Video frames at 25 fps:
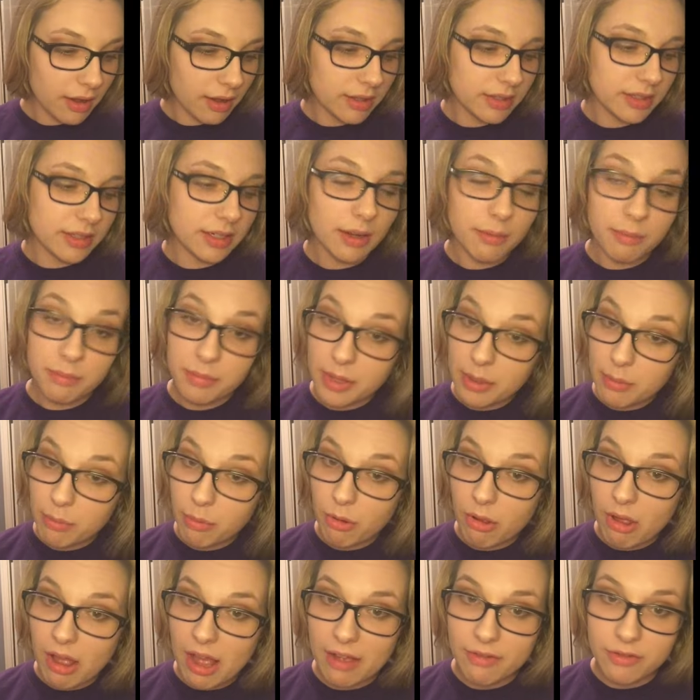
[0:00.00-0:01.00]
Some
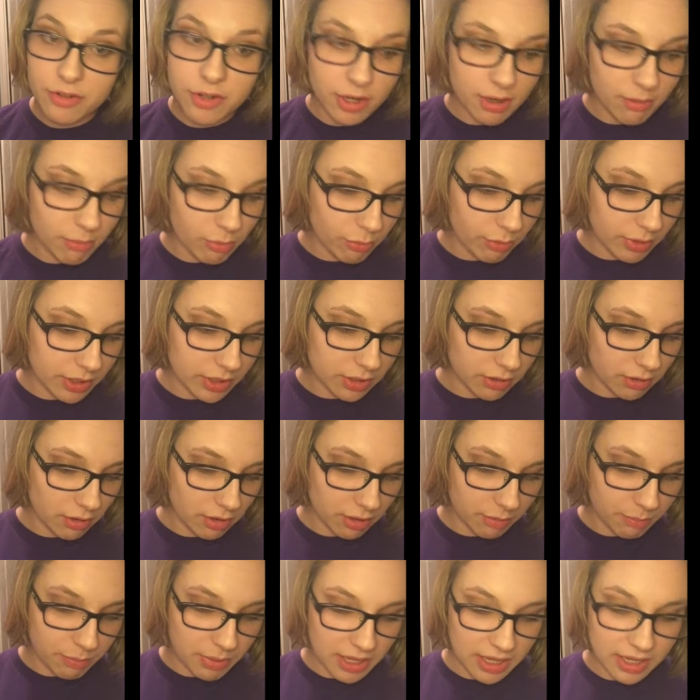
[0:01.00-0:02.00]
people have trouble with
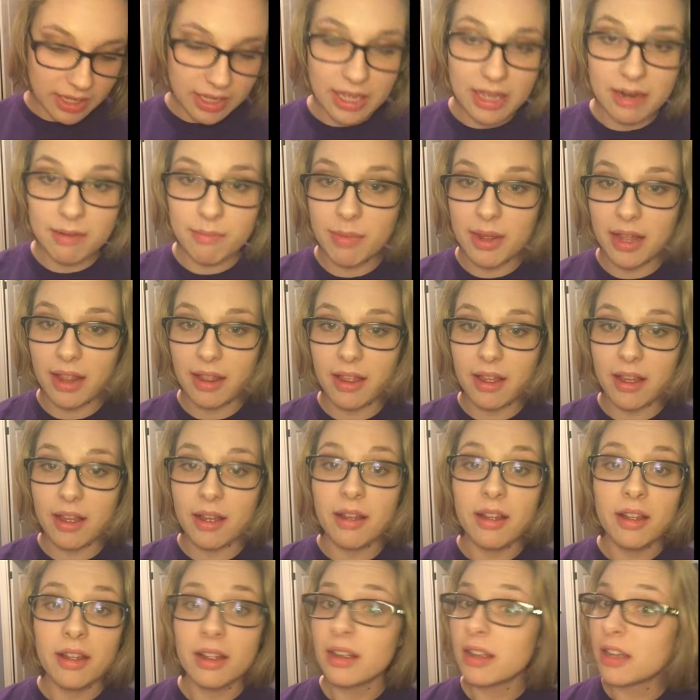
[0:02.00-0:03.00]
Dark Pink and Bella.